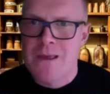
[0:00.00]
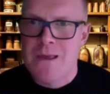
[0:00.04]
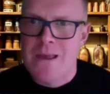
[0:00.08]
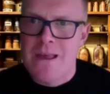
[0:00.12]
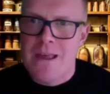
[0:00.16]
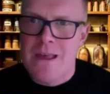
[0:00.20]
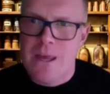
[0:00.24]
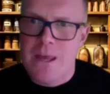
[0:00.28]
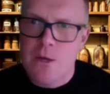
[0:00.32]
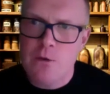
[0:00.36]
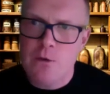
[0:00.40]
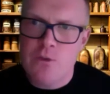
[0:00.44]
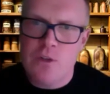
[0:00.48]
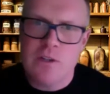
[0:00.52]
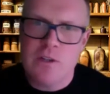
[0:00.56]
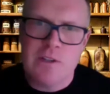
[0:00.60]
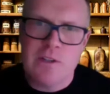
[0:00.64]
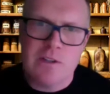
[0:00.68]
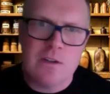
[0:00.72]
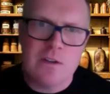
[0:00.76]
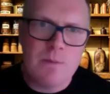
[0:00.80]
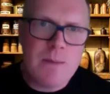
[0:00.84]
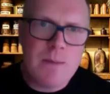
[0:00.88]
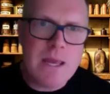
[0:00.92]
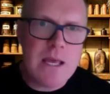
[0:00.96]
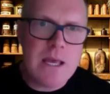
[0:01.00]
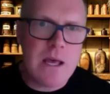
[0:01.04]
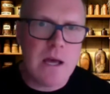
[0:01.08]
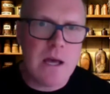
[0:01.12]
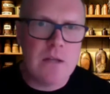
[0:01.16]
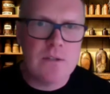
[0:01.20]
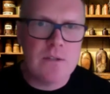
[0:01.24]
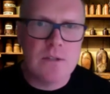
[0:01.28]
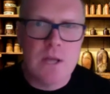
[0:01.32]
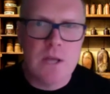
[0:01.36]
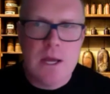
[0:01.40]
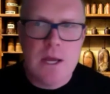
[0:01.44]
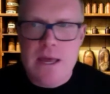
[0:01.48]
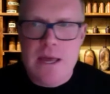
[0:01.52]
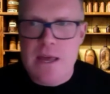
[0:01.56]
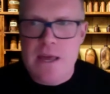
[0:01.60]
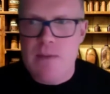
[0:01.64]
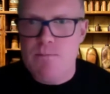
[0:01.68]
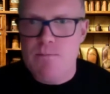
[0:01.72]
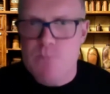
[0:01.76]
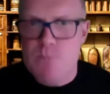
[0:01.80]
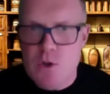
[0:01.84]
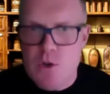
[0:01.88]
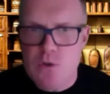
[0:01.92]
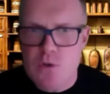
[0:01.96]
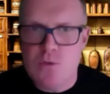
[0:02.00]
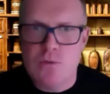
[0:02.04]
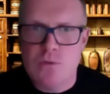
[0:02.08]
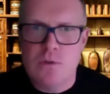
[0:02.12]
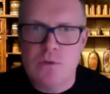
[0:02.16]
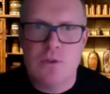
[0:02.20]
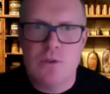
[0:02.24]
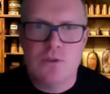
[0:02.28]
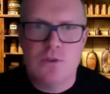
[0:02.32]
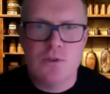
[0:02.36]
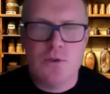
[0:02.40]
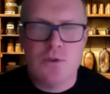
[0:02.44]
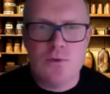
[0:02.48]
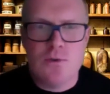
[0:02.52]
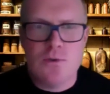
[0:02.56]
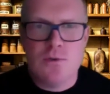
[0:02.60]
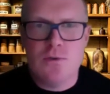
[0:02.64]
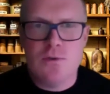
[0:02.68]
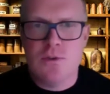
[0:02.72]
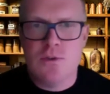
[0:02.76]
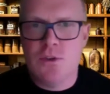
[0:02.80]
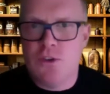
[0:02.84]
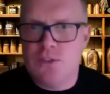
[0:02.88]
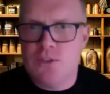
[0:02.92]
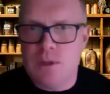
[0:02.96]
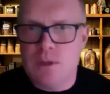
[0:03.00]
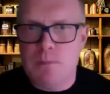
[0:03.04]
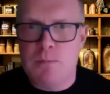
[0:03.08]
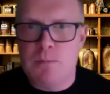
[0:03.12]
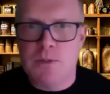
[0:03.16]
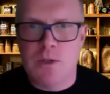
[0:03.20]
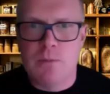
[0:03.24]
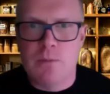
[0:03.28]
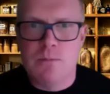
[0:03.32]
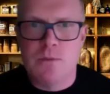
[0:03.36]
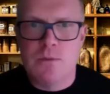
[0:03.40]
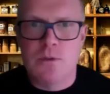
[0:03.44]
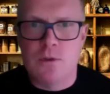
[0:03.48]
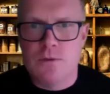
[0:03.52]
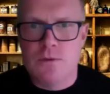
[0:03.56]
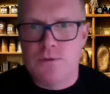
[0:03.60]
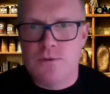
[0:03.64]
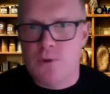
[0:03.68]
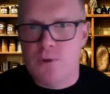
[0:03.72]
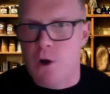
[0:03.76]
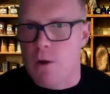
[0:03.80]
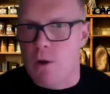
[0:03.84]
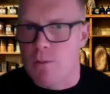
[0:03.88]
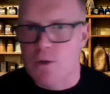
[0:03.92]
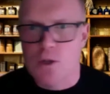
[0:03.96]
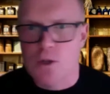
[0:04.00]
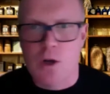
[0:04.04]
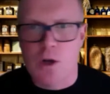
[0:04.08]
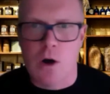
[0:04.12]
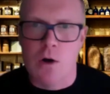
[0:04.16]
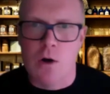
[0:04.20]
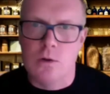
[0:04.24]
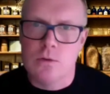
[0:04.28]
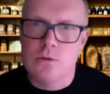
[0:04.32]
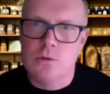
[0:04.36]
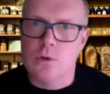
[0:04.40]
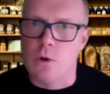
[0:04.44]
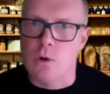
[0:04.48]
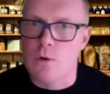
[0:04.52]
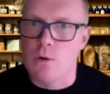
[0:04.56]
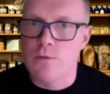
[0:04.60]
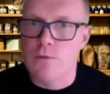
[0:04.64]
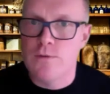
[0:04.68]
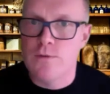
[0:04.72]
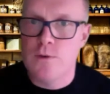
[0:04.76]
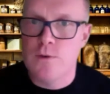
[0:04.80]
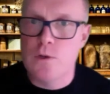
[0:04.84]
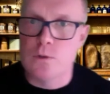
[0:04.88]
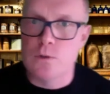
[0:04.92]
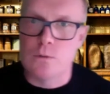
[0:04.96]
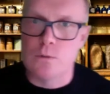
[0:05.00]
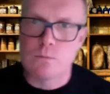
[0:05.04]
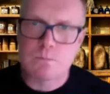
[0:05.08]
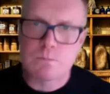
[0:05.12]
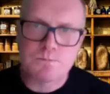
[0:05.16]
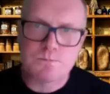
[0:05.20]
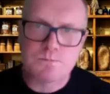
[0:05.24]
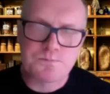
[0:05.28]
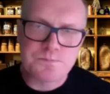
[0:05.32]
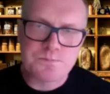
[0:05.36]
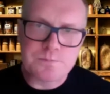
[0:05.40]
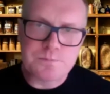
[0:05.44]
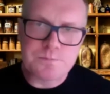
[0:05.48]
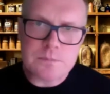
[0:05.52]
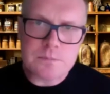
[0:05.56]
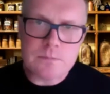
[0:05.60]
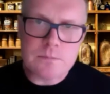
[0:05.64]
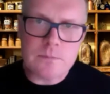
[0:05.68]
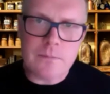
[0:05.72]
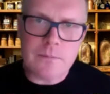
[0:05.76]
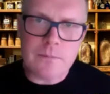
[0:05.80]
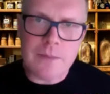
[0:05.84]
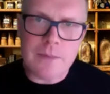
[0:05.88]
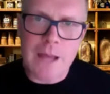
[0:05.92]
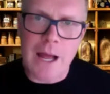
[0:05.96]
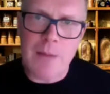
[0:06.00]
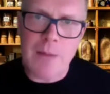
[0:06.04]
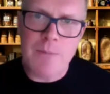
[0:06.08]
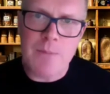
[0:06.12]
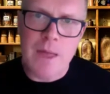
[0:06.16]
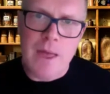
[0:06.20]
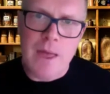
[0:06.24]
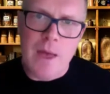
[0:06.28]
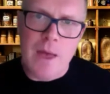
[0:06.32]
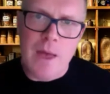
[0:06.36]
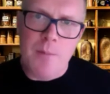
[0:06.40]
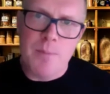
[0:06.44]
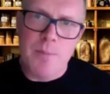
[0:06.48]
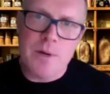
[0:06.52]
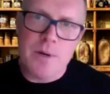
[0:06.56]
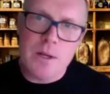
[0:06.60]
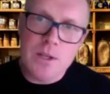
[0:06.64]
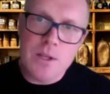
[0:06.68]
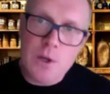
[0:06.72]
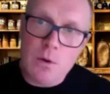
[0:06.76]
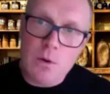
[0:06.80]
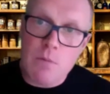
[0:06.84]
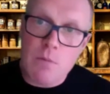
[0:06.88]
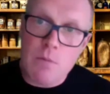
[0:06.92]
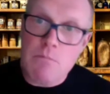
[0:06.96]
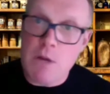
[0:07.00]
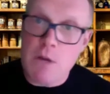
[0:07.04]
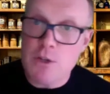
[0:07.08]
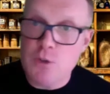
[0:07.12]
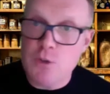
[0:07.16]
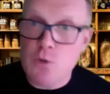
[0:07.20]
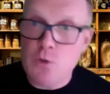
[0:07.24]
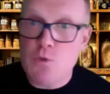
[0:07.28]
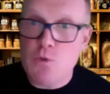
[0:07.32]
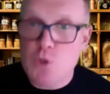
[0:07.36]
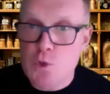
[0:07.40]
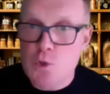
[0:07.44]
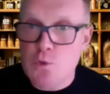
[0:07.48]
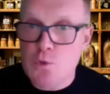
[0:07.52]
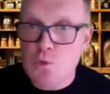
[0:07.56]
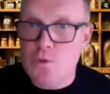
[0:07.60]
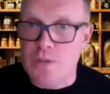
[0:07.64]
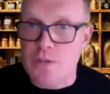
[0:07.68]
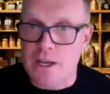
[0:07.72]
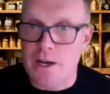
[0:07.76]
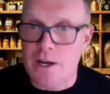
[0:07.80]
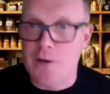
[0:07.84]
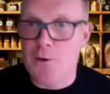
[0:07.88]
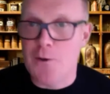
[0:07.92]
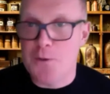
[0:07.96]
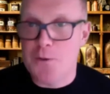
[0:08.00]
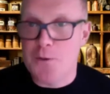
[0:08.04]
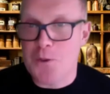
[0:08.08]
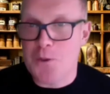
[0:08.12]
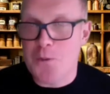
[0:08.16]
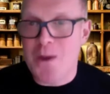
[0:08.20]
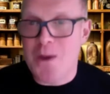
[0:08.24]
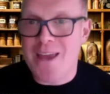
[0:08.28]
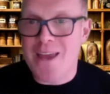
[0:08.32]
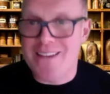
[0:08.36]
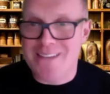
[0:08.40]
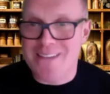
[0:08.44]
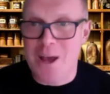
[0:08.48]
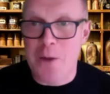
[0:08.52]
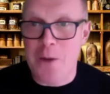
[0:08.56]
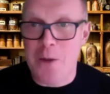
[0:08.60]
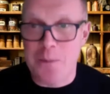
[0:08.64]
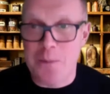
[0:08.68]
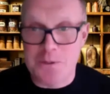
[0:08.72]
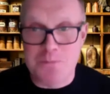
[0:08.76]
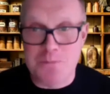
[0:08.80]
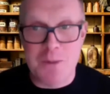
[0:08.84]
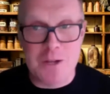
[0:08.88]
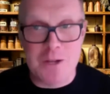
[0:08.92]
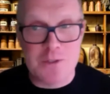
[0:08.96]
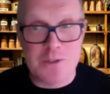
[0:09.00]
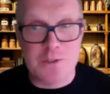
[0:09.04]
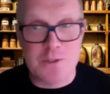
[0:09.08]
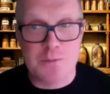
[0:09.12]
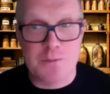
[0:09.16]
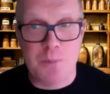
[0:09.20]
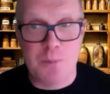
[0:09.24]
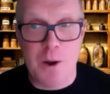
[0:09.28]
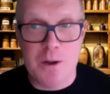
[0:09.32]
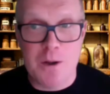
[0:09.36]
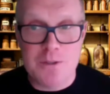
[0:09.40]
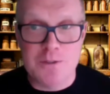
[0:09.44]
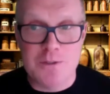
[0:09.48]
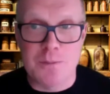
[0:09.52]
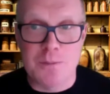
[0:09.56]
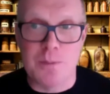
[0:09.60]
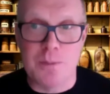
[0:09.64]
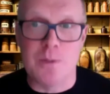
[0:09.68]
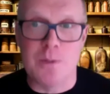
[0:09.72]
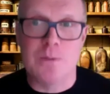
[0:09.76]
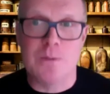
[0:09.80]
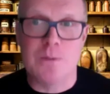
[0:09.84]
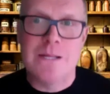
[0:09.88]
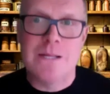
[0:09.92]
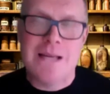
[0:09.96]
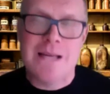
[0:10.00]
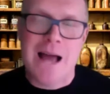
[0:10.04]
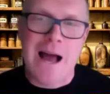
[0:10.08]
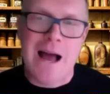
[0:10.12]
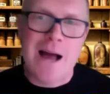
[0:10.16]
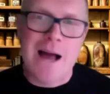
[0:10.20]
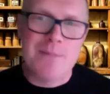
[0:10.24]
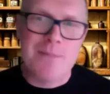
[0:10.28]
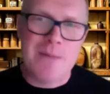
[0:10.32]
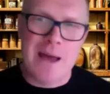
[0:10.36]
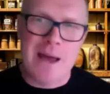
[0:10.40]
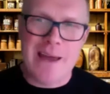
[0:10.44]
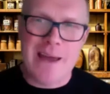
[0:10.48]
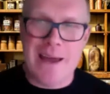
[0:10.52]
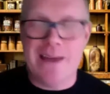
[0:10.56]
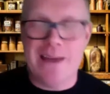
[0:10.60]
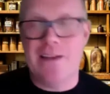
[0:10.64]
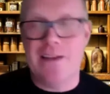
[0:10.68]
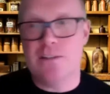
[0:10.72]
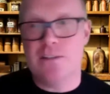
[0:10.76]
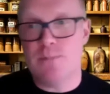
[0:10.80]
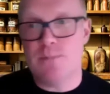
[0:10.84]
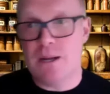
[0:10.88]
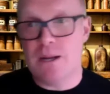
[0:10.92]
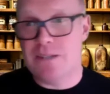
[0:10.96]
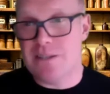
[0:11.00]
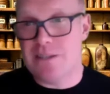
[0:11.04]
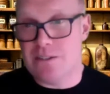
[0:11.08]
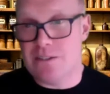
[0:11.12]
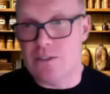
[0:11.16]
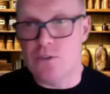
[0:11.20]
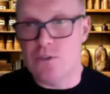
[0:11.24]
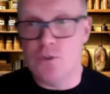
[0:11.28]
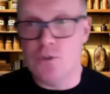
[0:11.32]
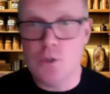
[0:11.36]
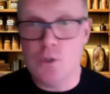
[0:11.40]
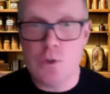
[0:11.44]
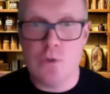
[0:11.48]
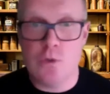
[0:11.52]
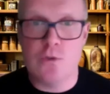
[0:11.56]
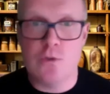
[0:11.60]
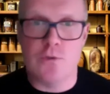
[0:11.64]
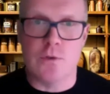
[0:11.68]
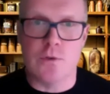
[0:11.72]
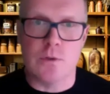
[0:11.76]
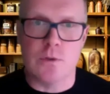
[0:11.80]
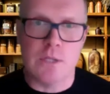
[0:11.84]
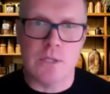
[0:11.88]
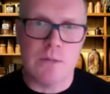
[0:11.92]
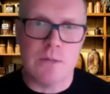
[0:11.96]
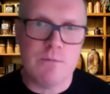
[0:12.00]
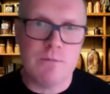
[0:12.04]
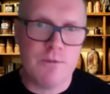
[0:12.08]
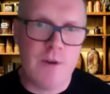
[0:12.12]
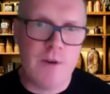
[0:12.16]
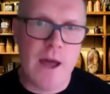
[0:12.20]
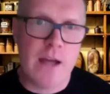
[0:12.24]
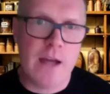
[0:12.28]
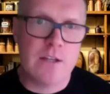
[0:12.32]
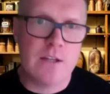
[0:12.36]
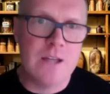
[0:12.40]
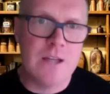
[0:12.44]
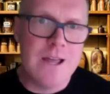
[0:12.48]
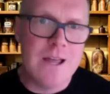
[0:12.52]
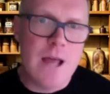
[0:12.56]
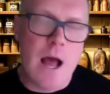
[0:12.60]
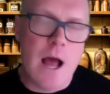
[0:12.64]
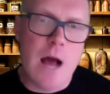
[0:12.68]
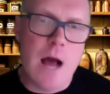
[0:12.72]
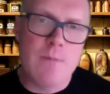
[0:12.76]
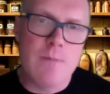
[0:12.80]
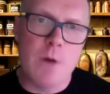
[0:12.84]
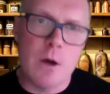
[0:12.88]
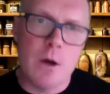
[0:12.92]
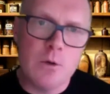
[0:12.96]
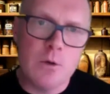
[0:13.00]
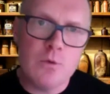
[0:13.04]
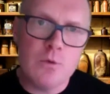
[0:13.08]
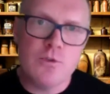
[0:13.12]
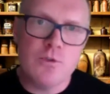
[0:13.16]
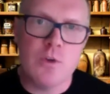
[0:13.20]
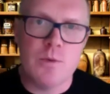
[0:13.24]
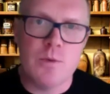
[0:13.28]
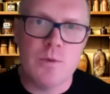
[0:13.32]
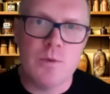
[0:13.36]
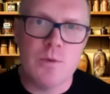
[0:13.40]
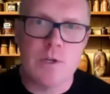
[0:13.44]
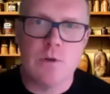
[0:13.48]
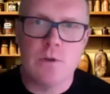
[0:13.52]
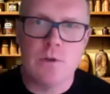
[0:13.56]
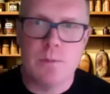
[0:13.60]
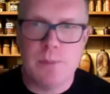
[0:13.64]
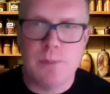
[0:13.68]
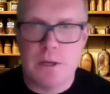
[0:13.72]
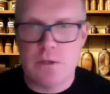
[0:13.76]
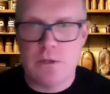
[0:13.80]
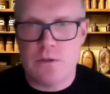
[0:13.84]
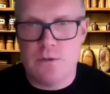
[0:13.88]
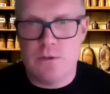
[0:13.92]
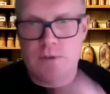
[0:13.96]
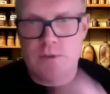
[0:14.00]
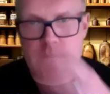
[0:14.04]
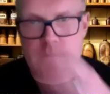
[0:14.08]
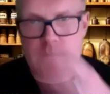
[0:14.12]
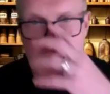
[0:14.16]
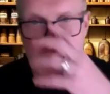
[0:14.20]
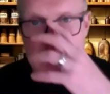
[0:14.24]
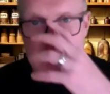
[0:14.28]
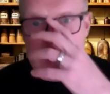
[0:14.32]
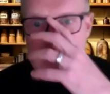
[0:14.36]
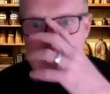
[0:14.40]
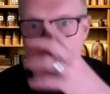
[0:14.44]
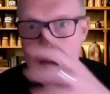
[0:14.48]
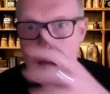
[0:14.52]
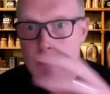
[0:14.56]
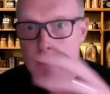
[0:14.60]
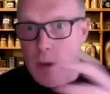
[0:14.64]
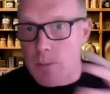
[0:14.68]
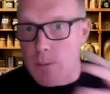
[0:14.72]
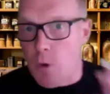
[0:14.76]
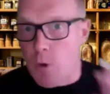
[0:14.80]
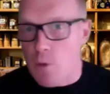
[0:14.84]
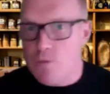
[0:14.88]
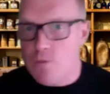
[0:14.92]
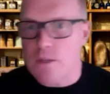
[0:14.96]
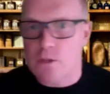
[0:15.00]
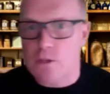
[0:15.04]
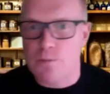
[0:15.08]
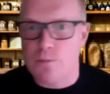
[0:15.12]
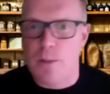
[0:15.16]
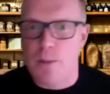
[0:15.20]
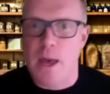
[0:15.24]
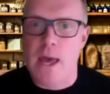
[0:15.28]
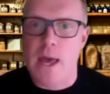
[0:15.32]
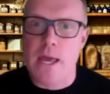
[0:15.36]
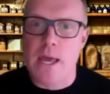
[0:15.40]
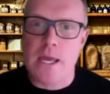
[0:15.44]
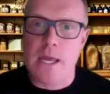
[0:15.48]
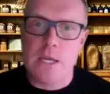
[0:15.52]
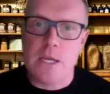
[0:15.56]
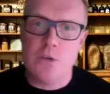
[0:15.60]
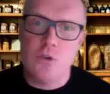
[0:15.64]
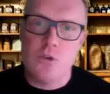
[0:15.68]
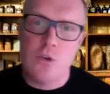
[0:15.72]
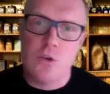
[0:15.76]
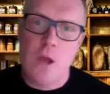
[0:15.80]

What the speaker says: it also doesn't make us immune to symptoms of common cold or flu. But I do use it along the way to help as much as possible, and as much as is useful. In fact, I'll also include a bunch of links on this page